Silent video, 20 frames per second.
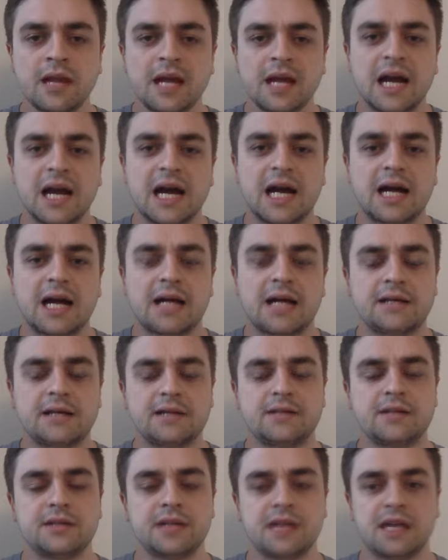
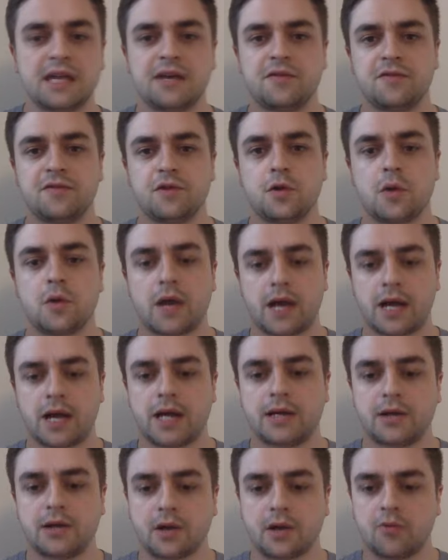And if you
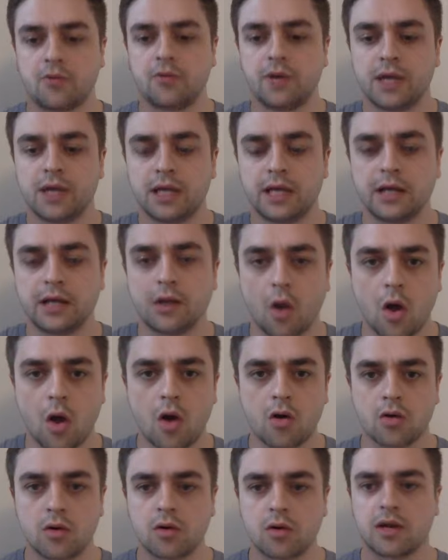had a really
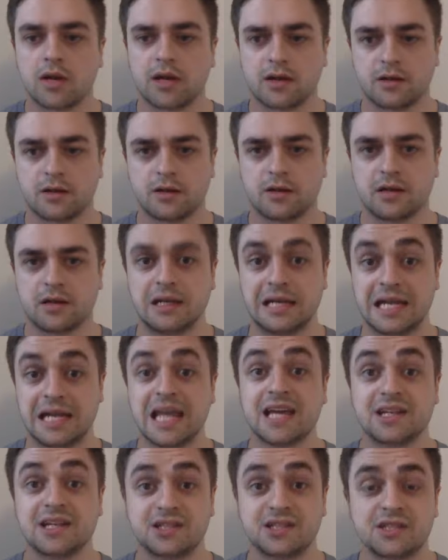long
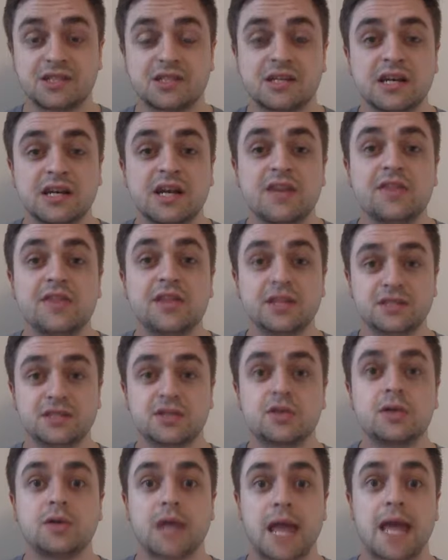list, this
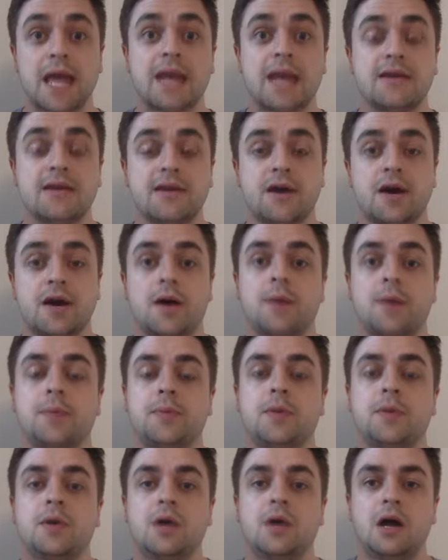could end
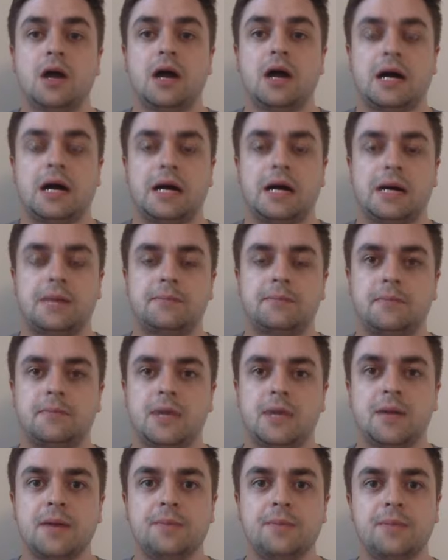up
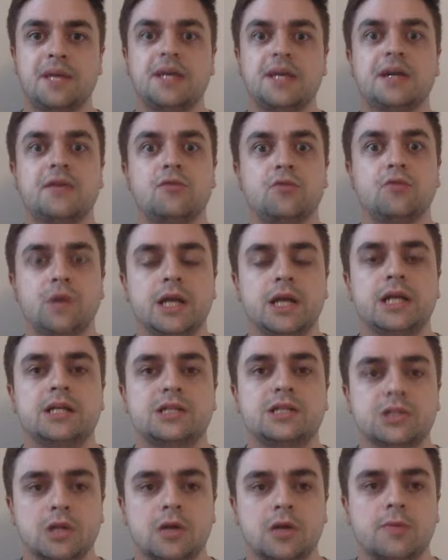being a really
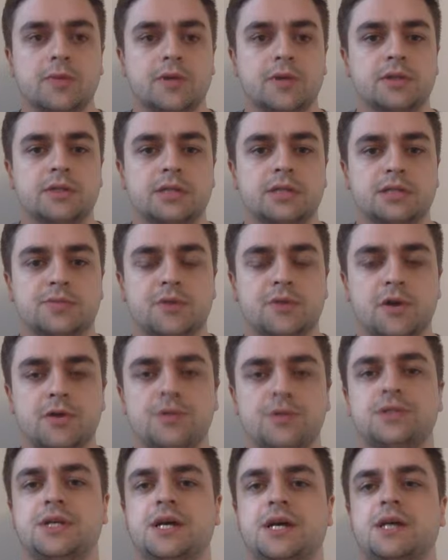slow, monotonous
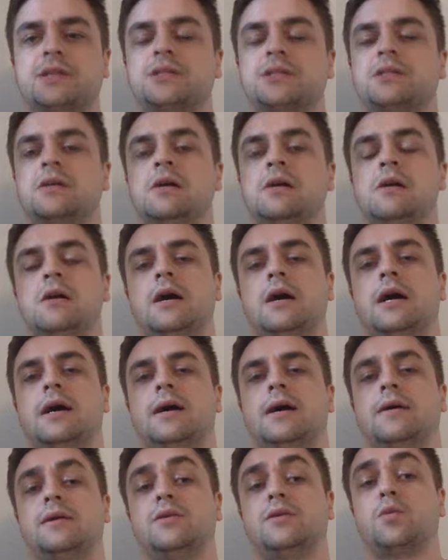process.
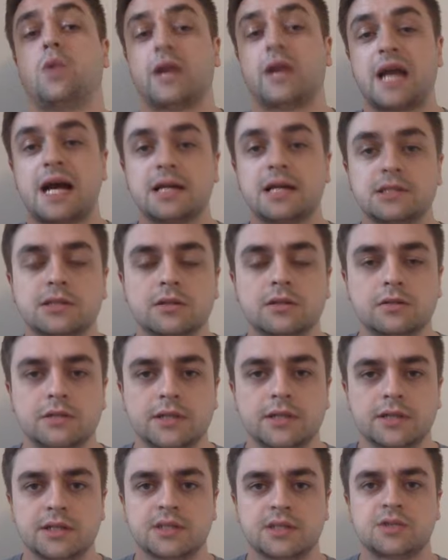And what Haskell
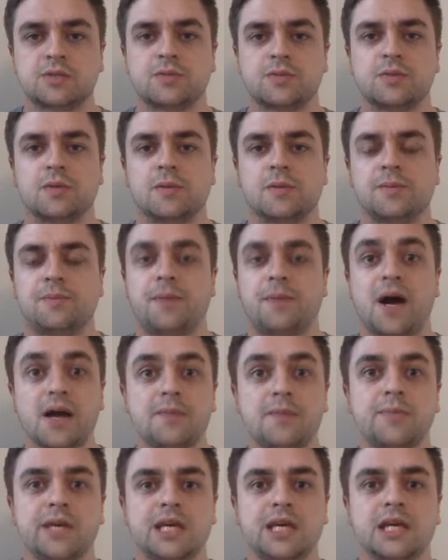does by
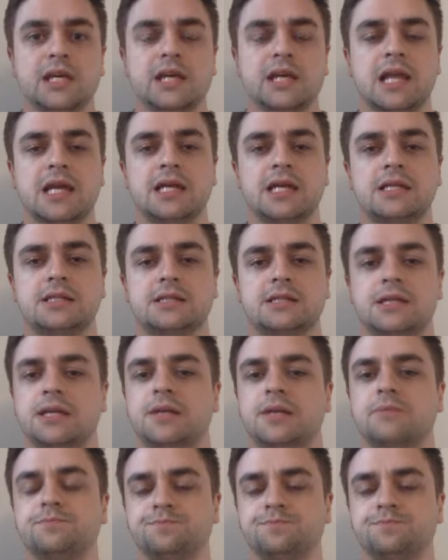being lazy